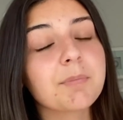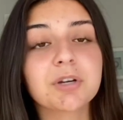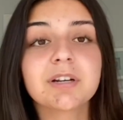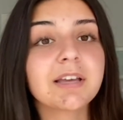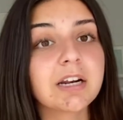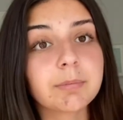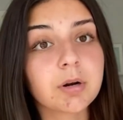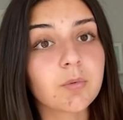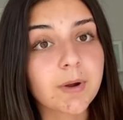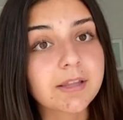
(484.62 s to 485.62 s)
you're going to end up on a
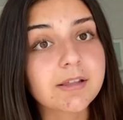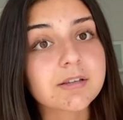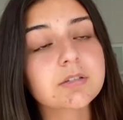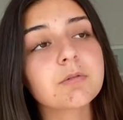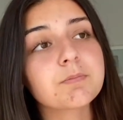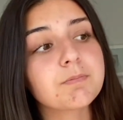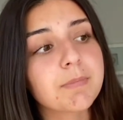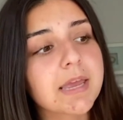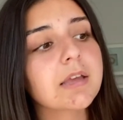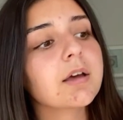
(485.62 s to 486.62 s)
wait list. So
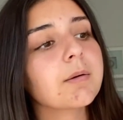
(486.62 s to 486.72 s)
make